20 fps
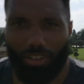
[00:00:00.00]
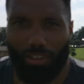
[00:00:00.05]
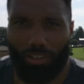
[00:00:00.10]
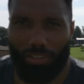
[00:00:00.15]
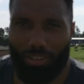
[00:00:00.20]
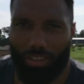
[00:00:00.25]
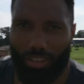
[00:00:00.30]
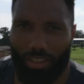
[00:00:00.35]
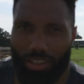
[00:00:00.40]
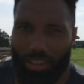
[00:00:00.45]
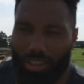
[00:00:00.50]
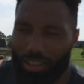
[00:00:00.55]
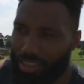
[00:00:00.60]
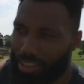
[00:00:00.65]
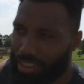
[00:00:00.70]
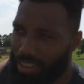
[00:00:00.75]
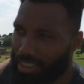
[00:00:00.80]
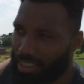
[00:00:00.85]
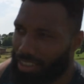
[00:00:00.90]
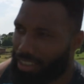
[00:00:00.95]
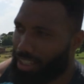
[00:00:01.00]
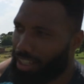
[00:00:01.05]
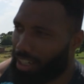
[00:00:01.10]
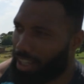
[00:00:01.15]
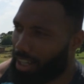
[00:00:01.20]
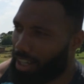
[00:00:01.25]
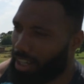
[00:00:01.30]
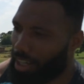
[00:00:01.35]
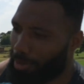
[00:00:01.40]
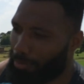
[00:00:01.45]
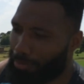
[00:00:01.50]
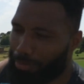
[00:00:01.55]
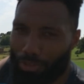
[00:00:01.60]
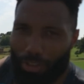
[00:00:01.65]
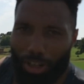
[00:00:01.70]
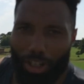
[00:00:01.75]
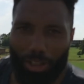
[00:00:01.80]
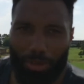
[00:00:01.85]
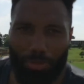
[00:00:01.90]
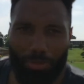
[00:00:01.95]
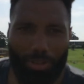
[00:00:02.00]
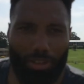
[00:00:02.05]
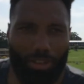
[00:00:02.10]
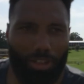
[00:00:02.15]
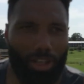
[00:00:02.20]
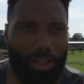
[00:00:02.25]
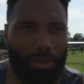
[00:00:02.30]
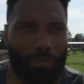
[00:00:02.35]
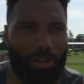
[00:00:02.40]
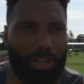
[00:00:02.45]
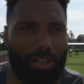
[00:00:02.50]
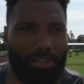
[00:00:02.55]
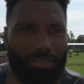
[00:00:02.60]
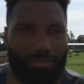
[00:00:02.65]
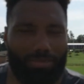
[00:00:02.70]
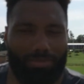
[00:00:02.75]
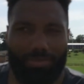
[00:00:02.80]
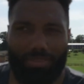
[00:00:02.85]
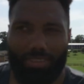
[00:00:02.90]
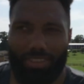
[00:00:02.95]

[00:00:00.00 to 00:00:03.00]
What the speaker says: Gloucester. Training's been going well.